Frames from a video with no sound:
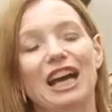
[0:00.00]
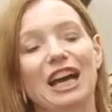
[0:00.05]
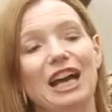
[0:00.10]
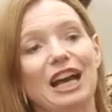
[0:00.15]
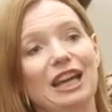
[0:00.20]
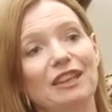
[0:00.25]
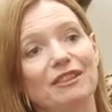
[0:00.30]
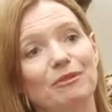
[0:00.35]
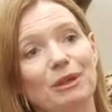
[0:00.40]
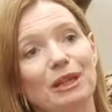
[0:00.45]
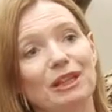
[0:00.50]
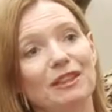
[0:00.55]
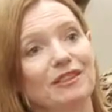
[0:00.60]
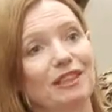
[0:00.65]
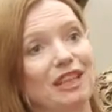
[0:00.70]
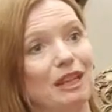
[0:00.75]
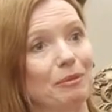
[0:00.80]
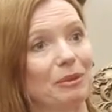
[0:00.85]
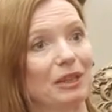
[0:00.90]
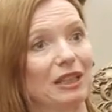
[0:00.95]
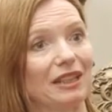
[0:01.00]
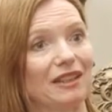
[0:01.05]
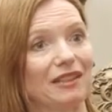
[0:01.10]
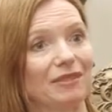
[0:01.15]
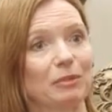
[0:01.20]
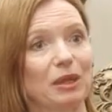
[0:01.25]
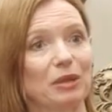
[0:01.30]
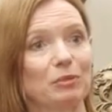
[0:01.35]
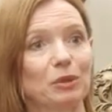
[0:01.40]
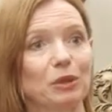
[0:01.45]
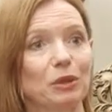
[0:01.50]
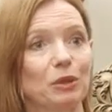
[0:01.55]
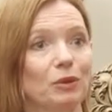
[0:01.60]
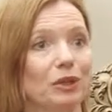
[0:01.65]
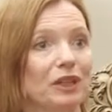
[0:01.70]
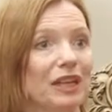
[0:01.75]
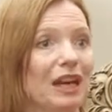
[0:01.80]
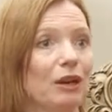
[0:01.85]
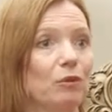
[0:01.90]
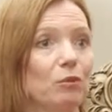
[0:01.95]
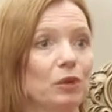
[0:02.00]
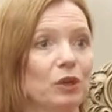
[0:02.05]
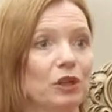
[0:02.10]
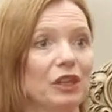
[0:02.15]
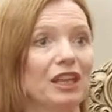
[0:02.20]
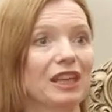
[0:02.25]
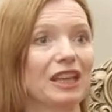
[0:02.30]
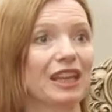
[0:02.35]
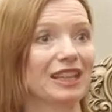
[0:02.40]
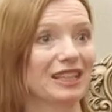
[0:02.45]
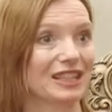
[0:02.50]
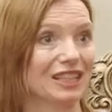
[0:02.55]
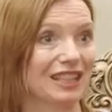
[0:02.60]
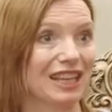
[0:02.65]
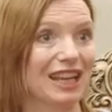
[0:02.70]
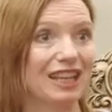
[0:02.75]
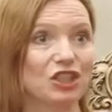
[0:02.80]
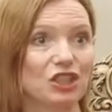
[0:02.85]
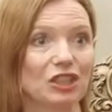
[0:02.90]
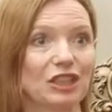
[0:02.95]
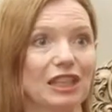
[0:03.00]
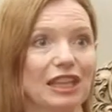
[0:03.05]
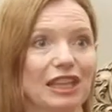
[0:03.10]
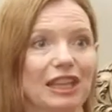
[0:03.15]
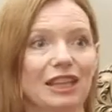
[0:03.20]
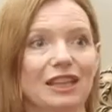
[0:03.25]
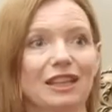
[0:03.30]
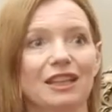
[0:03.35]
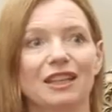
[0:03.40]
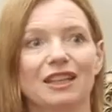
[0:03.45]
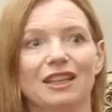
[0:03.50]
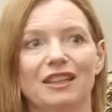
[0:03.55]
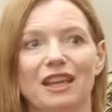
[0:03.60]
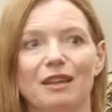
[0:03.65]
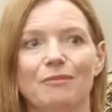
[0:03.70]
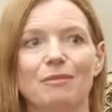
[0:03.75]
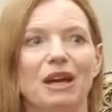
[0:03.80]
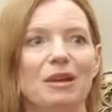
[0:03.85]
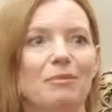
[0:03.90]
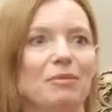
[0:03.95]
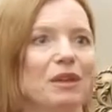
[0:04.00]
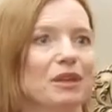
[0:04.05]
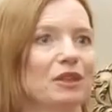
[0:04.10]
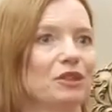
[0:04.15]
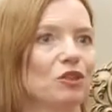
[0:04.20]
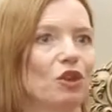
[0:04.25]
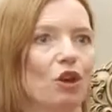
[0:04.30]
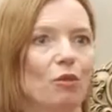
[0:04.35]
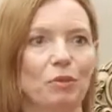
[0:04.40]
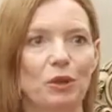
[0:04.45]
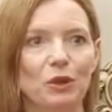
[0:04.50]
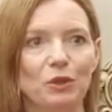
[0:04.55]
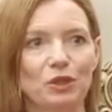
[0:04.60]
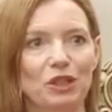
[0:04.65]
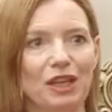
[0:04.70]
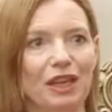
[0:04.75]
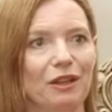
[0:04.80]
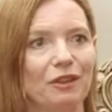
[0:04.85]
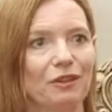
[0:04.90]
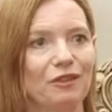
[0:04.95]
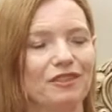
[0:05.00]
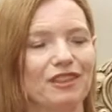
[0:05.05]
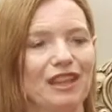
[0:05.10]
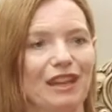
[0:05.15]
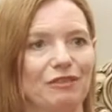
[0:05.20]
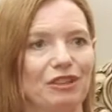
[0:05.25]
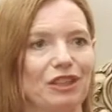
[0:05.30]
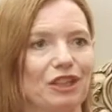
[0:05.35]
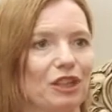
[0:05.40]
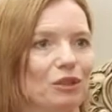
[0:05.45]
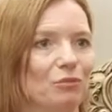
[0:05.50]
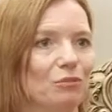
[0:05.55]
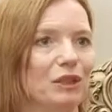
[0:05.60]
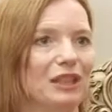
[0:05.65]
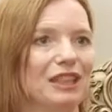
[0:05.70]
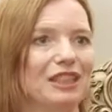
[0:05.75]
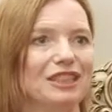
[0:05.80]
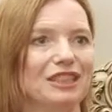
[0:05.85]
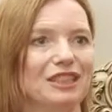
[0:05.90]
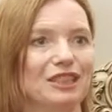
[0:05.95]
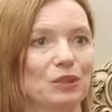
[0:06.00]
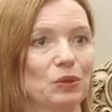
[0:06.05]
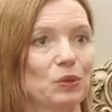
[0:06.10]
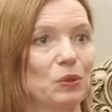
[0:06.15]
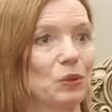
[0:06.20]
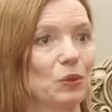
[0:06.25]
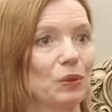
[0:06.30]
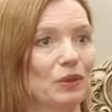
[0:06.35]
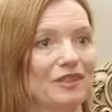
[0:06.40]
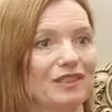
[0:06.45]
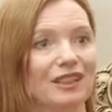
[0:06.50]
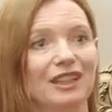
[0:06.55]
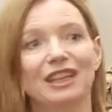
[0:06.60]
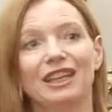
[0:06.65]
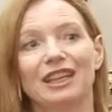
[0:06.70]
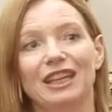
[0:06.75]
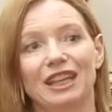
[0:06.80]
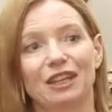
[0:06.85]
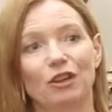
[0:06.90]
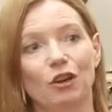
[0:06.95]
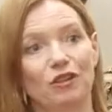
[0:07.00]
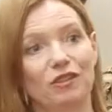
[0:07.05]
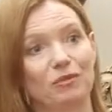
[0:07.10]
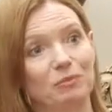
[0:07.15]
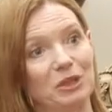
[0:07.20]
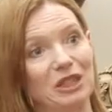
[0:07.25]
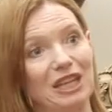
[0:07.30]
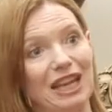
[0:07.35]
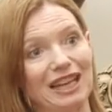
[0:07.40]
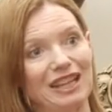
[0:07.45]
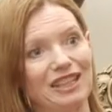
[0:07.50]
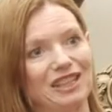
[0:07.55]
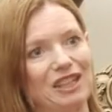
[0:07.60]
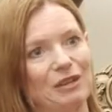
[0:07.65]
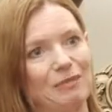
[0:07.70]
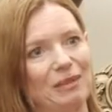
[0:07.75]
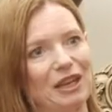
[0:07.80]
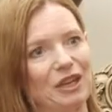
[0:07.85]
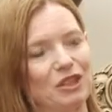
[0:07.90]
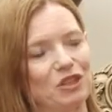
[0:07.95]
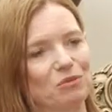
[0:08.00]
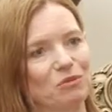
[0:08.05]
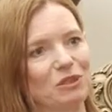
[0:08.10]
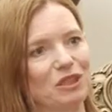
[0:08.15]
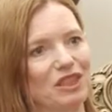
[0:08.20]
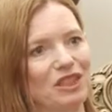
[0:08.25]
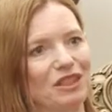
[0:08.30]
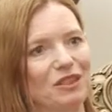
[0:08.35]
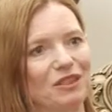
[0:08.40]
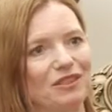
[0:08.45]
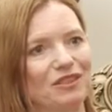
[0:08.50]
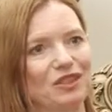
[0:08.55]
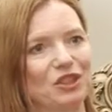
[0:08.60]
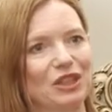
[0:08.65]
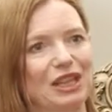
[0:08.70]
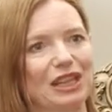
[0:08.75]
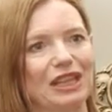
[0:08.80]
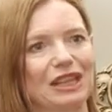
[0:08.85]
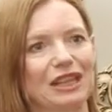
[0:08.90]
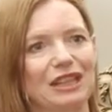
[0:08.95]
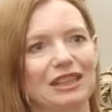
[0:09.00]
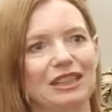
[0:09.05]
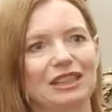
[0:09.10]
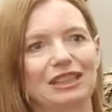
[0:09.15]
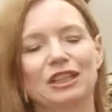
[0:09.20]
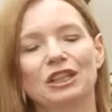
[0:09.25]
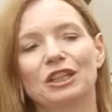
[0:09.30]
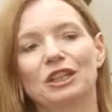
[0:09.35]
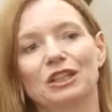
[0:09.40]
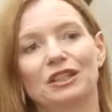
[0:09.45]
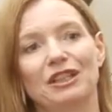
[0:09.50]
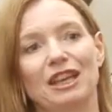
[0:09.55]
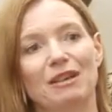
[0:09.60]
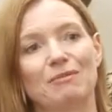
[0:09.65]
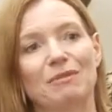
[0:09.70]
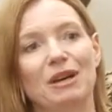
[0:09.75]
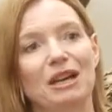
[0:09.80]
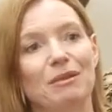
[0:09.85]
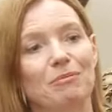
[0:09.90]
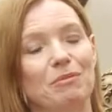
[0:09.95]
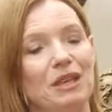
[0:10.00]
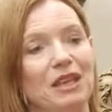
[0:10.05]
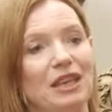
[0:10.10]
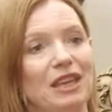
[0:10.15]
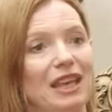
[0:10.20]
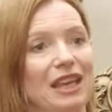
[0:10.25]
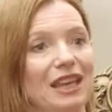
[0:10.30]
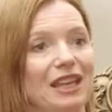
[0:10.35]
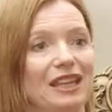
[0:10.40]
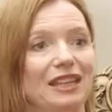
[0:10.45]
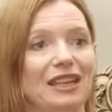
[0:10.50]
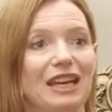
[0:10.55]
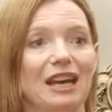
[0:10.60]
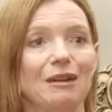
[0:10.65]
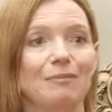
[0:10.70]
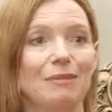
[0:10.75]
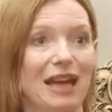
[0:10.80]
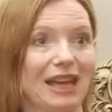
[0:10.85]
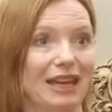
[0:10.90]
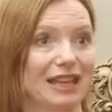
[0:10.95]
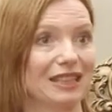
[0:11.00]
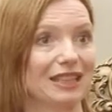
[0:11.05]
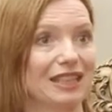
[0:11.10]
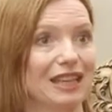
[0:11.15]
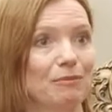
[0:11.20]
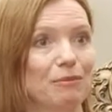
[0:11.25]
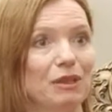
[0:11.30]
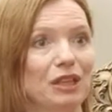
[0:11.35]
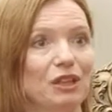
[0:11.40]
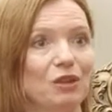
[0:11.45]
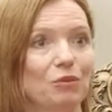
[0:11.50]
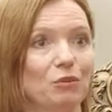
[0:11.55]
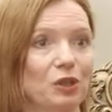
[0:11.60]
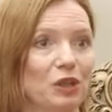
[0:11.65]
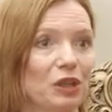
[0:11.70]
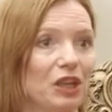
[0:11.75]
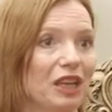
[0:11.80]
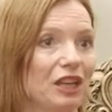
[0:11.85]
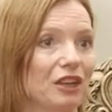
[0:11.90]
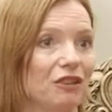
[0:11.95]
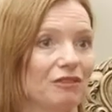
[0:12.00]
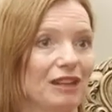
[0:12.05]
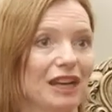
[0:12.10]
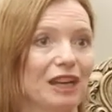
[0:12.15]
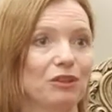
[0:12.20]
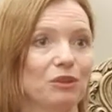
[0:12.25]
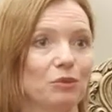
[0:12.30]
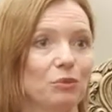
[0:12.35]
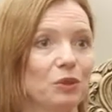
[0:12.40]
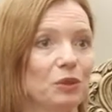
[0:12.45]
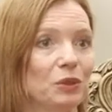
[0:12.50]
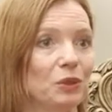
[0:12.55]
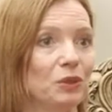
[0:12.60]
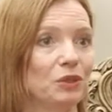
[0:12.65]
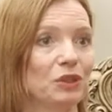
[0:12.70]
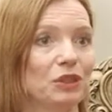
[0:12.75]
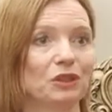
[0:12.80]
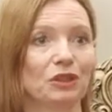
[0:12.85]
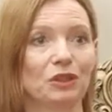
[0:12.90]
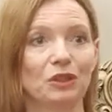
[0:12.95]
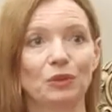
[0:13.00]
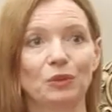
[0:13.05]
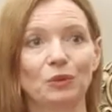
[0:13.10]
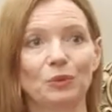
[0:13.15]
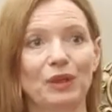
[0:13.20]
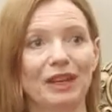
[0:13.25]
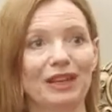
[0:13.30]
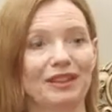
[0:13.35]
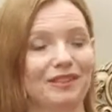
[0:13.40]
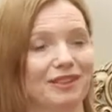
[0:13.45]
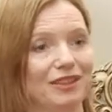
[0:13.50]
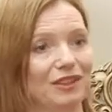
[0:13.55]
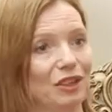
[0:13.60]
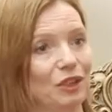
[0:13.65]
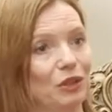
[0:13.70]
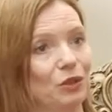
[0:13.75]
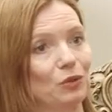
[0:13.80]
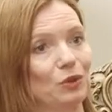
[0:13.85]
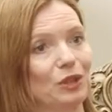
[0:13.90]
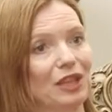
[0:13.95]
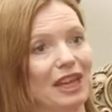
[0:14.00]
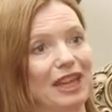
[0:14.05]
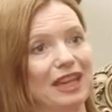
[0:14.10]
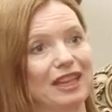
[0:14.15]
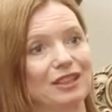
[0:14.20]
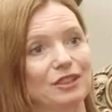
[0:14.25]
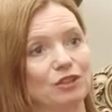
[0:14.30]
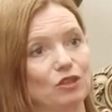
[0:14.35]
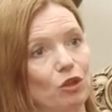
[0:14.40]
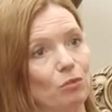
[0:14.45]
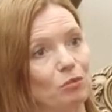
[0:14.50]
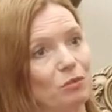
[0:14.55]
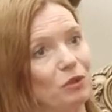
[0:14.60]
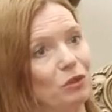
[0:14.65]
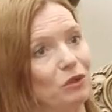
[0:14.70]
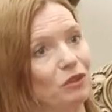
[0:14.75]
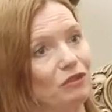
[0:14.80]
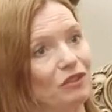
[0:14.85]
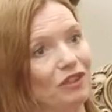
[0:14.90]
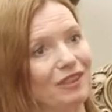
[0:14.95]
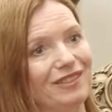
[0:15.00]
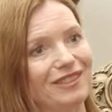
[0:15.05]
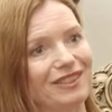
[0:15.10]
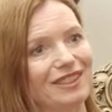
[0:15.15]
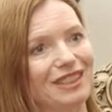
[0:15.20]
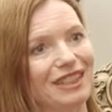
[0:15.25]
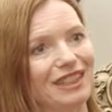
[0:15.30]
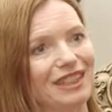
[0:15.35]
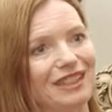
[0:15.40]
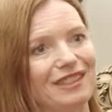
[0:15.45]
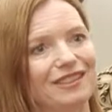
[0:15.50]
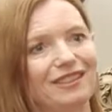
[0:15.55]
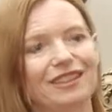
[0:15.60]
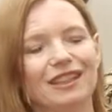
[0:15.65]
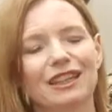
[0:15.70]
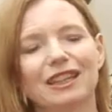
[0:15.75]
as well as Nepalese people who are now working internationally. They might be in top hotels, having completed a course in hospitality management in Australia. They might be in academia, working around the world in the US and the UK in top universities,